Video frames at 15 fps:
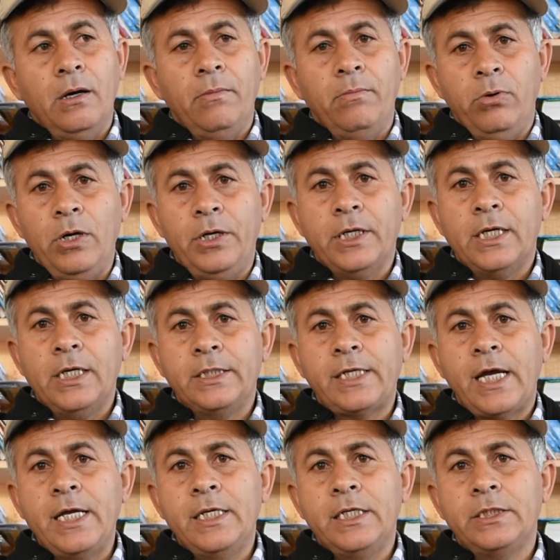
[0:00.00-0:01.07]
political
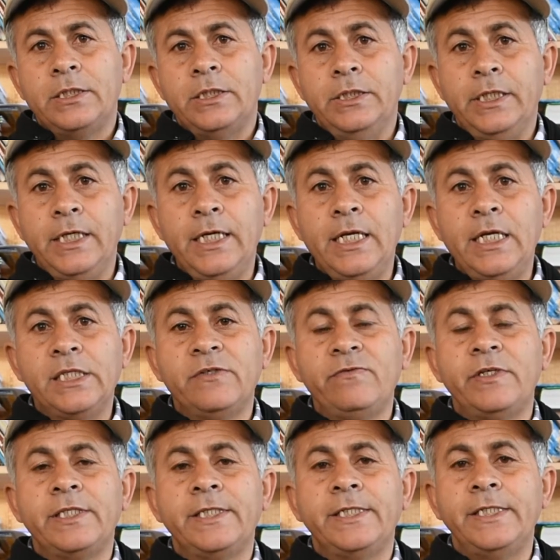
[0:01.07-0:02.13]
science deals
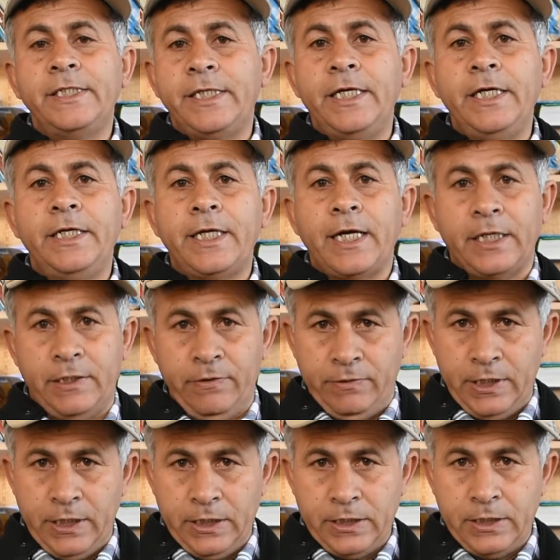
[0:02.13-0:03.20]
with state
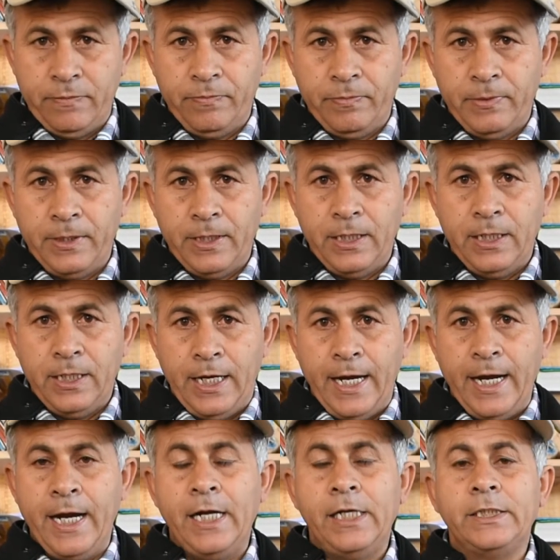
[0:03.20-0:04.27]
activities,
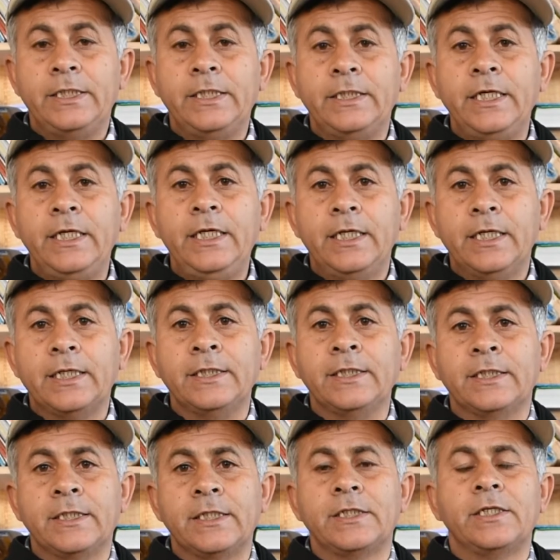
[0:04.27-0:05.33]
and state
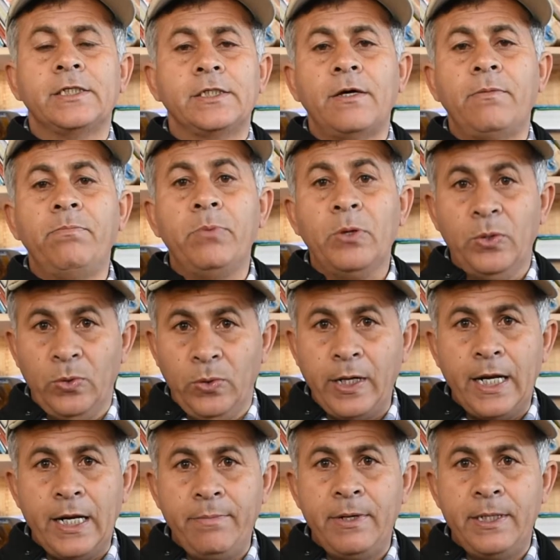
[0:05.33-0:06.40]
consists of four
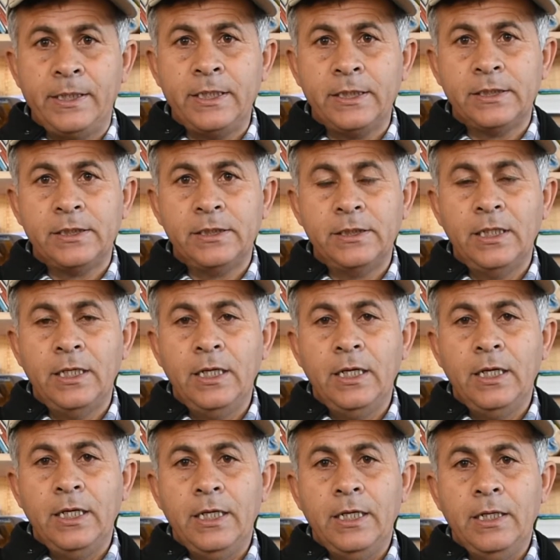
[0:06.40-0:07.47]
elements.
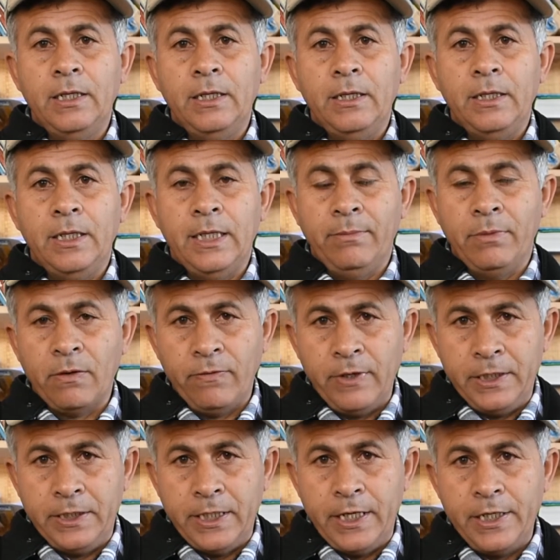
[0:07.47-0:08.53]
Number
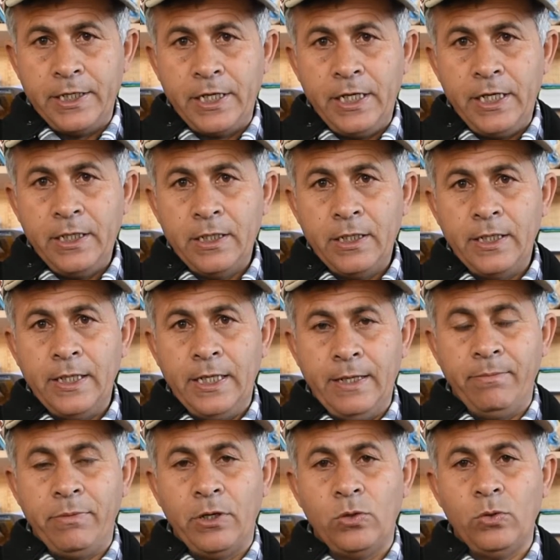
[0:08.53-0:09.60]
one, territory.
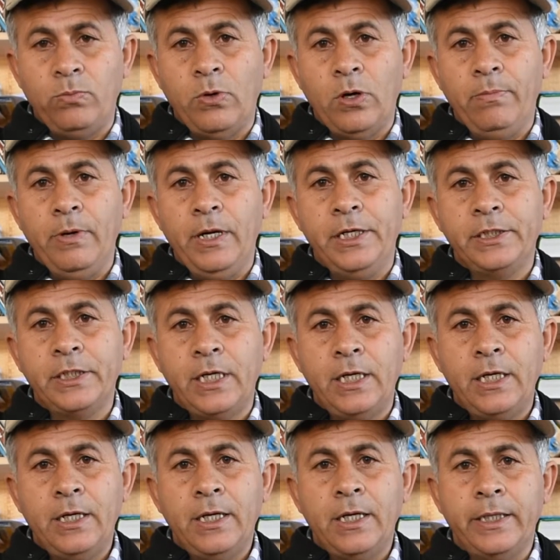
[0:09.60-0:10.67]
Number two, population.
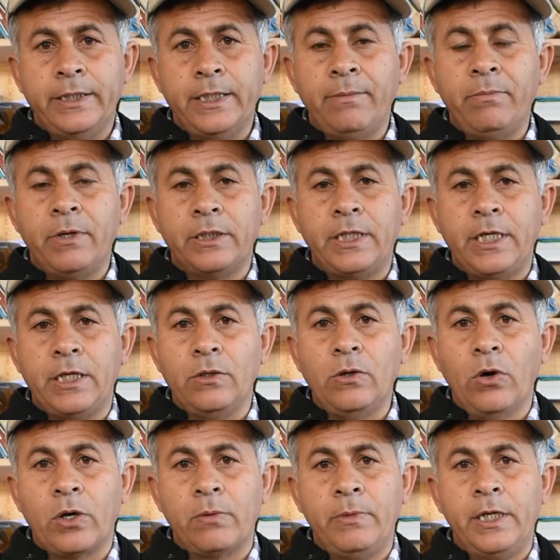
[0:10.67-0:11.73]
Number three,
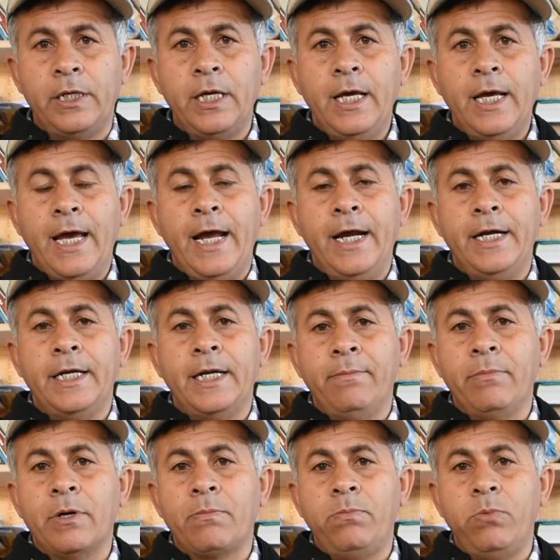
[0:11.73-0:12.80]
government. And
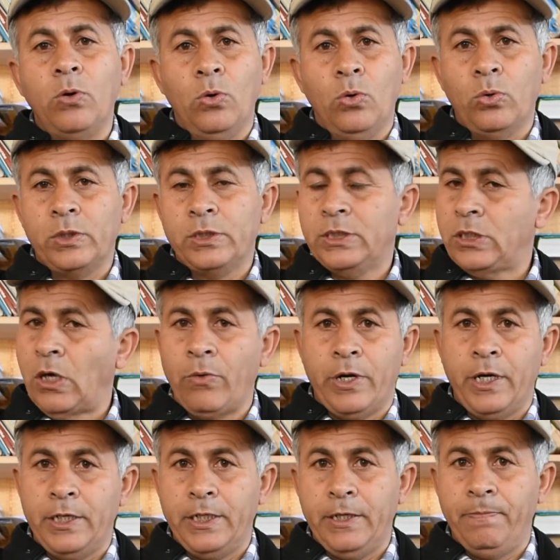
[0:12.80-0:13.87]
number four,
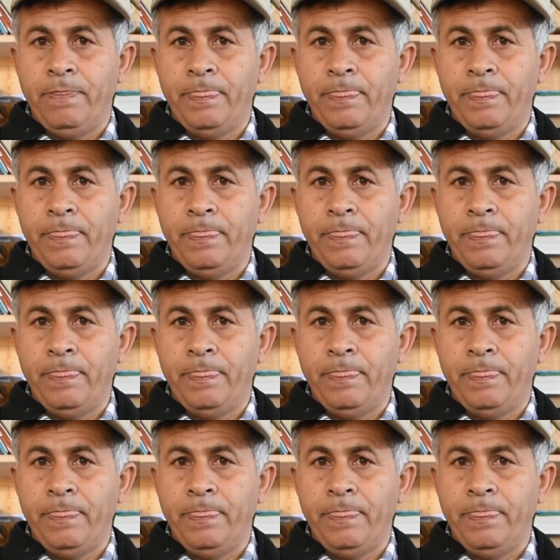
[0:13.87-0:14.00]
sovereignty.